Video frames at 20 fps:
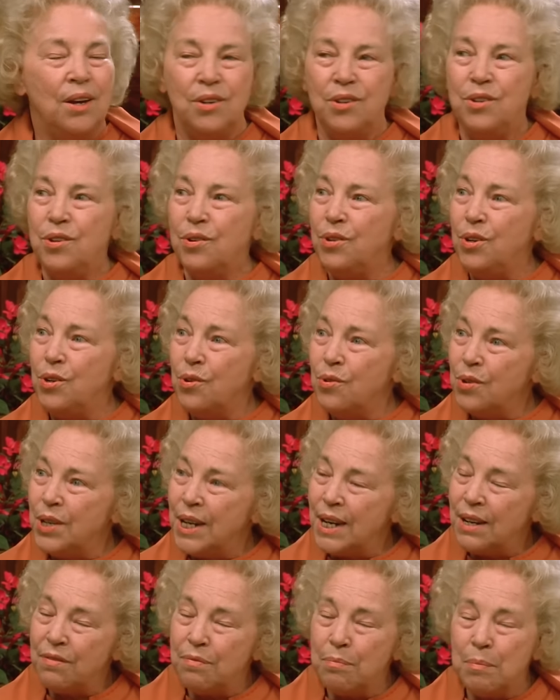Do you
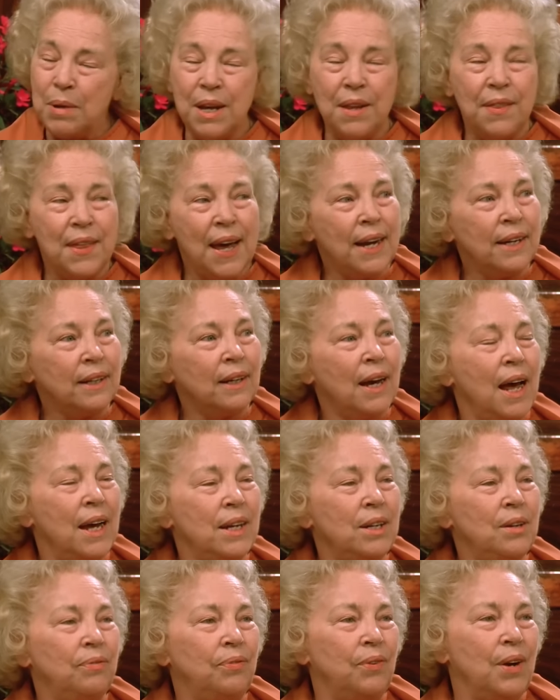give me that
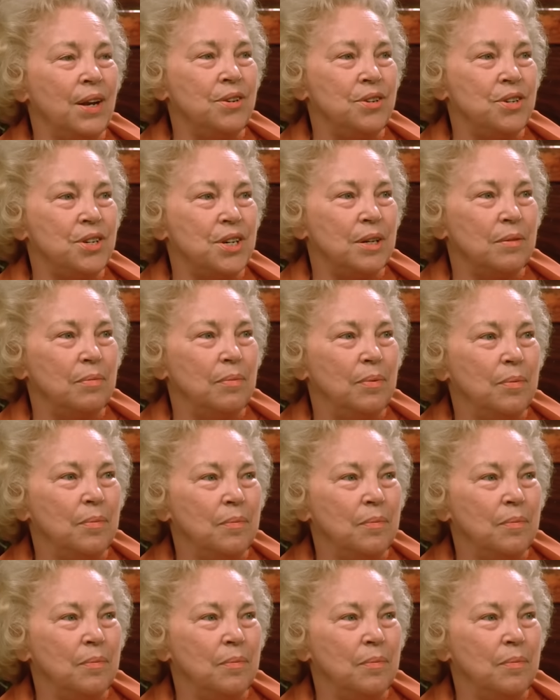kind of friendship?